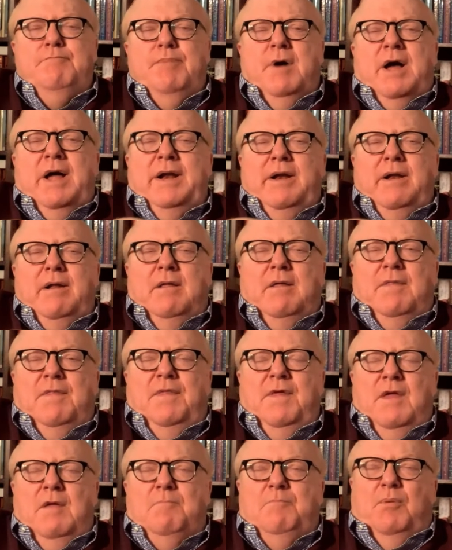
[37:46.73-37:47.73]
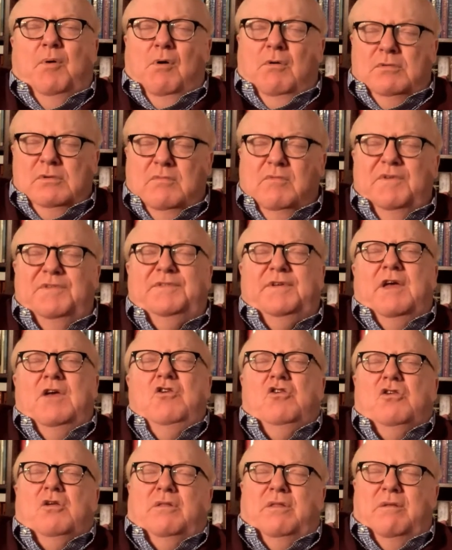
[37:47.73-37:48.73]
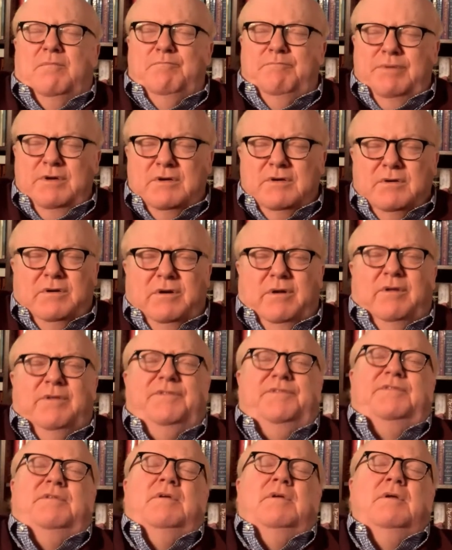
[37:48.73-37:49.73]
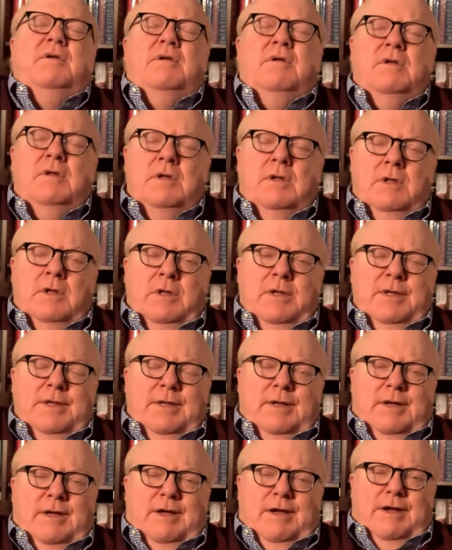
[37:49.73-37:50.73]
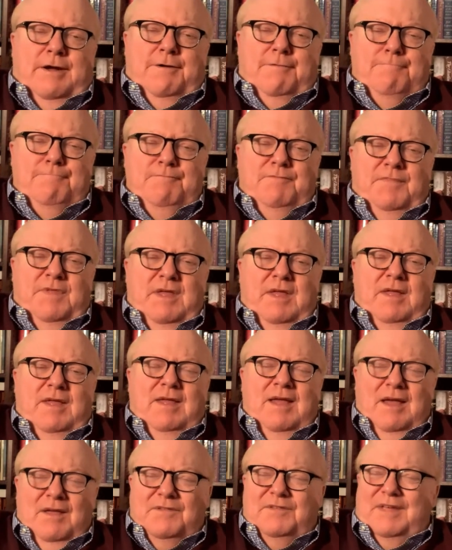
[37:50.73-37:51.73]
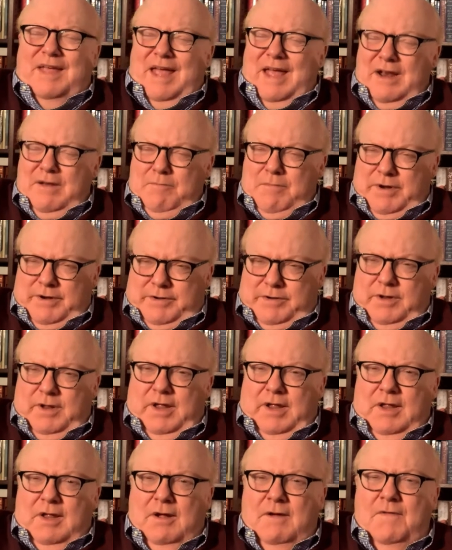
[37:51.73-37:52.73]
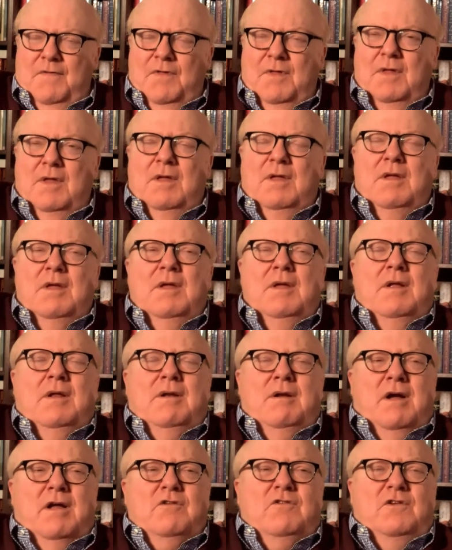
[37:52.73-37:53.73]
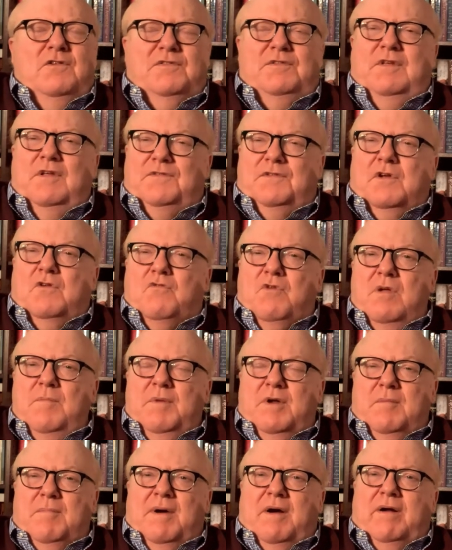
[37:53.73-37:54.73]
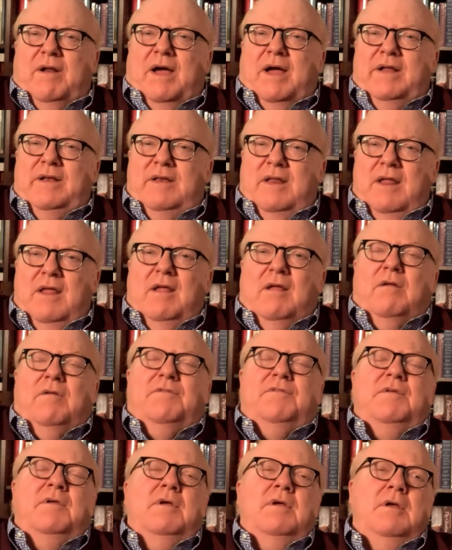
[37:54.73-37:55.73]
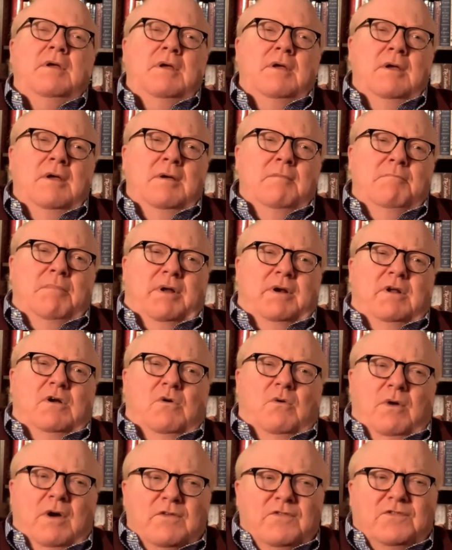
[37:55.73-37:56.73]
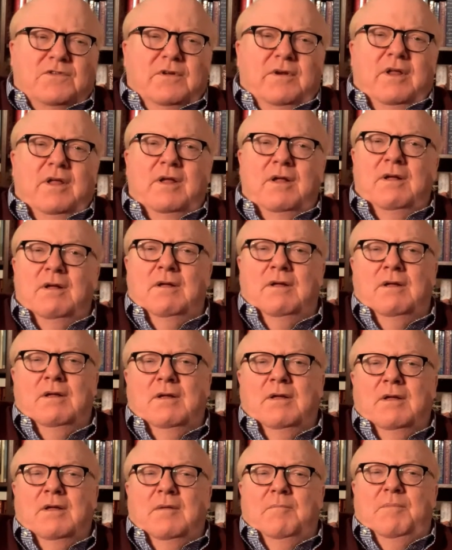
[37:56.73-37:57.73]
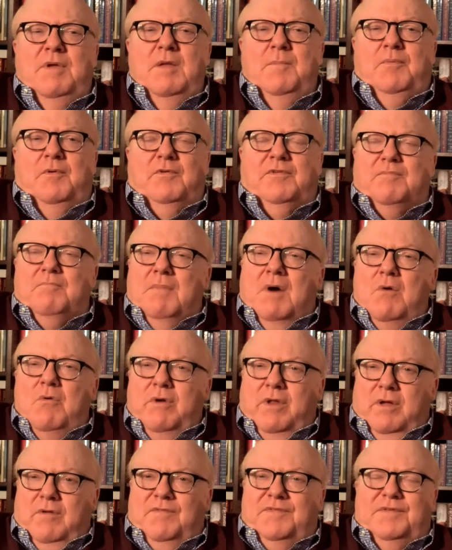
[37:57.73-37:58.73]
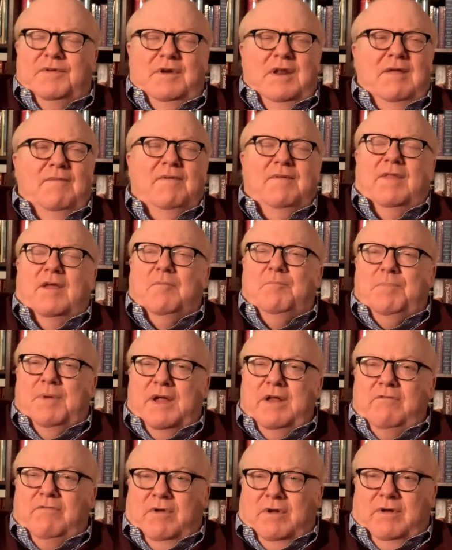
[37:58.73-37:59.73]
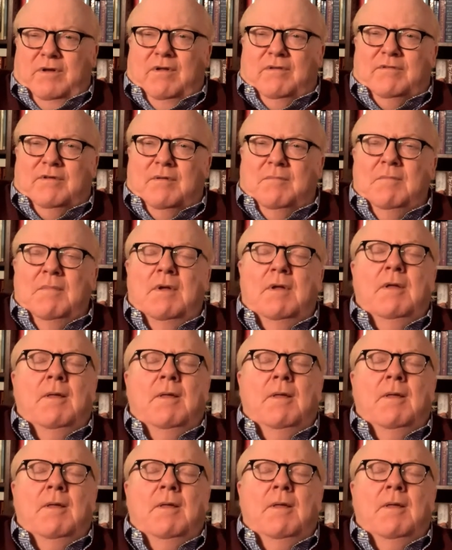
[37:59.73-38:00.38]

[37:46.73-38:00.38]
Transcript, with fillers: But the polarization, the bitterness, um, the yes enmity, not just disagreement about ideas, but questioning people's motives and even their patriotism.